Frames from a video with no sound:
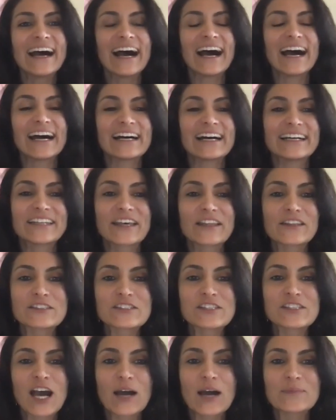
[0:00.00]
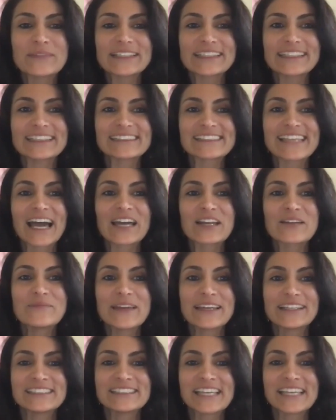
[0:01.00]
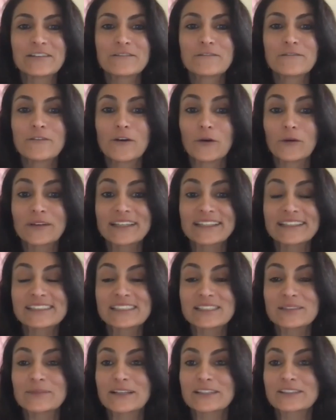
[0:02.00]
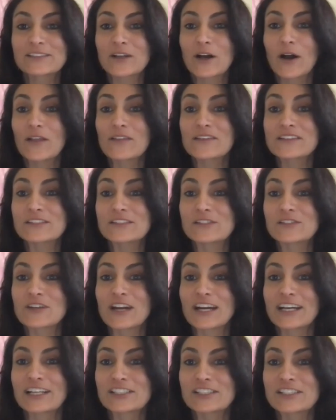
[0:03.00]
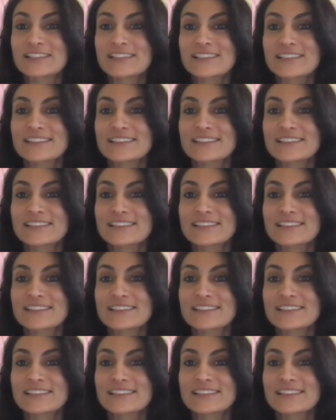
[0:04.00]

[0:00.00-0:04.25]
Another topic is how to maintain focus amongst all the distractions,